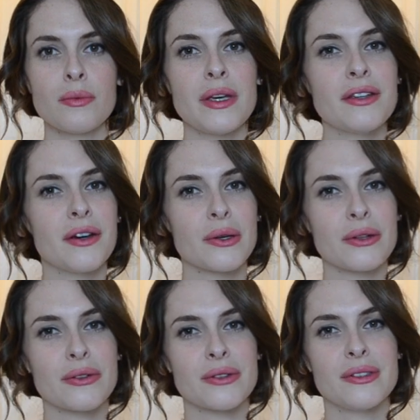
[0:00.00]
We go
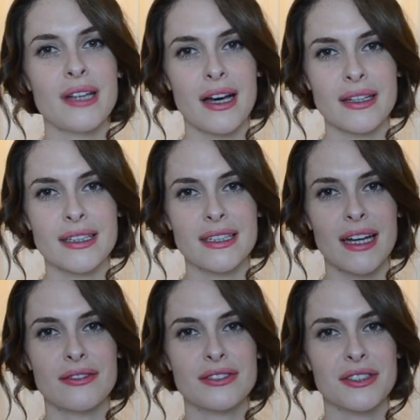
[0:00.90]
through diet
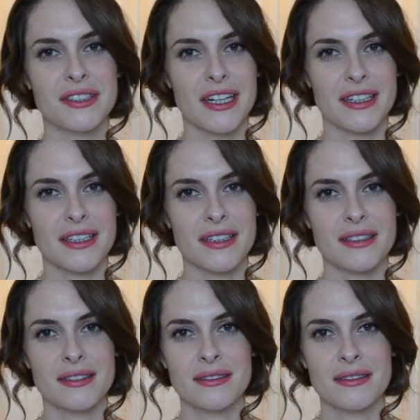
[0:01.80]
after diet,